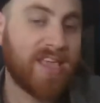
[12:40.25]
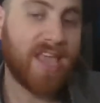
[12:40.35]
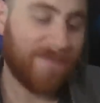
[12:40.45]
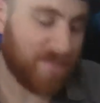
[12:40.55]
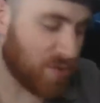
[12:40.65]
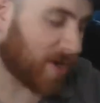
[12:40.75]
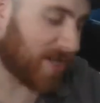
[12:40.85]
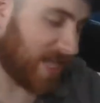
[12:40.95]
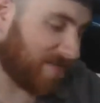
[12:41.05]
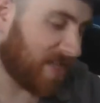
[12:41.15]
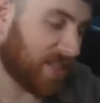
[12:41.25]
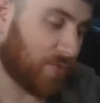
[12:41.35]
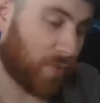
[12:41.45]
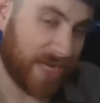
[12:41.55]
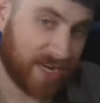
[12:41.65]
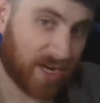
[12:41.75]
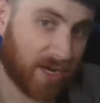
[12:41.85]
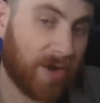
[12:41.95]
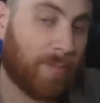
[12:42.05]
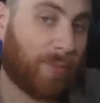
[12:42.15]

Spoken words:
If you are giving the reader